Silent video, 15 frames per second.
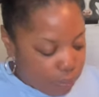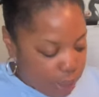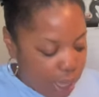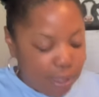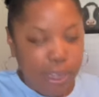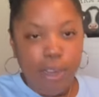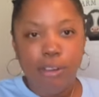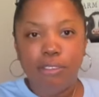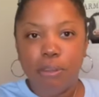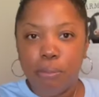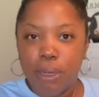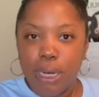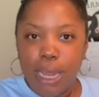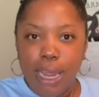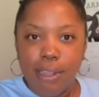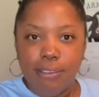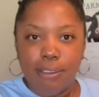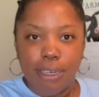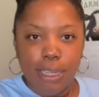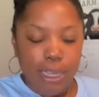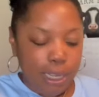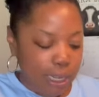I hear some glass
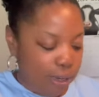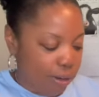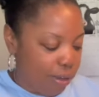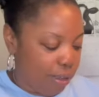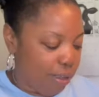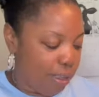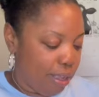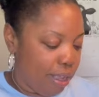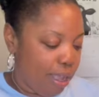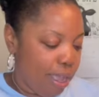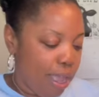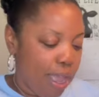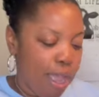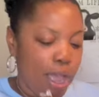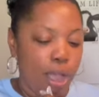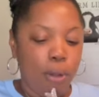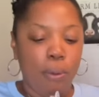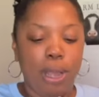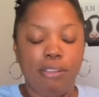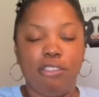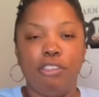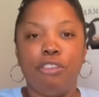in here. Oh,
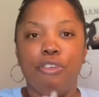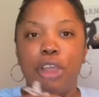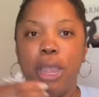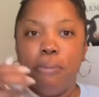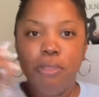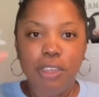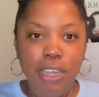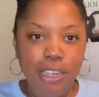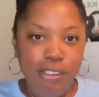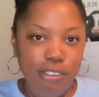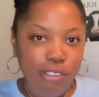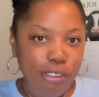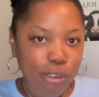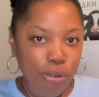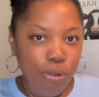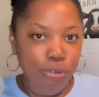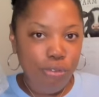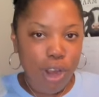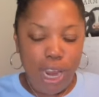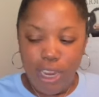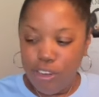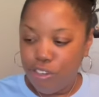I just grabbed these two,
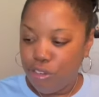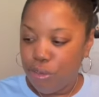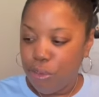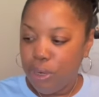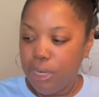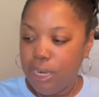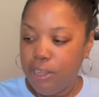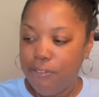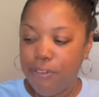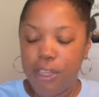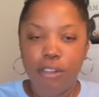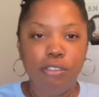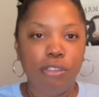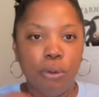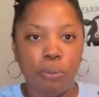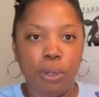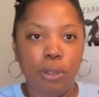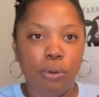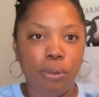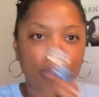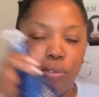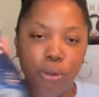right? Sure living. So we're
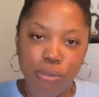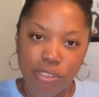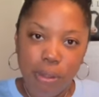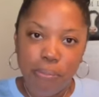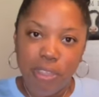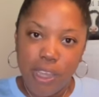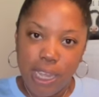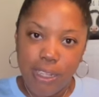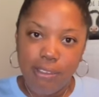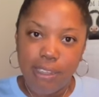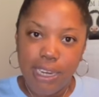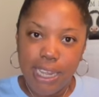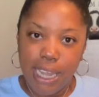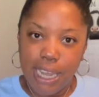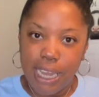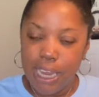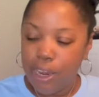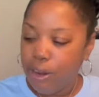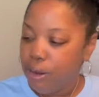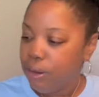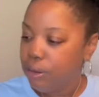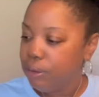going to throw some things in
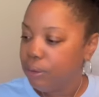here.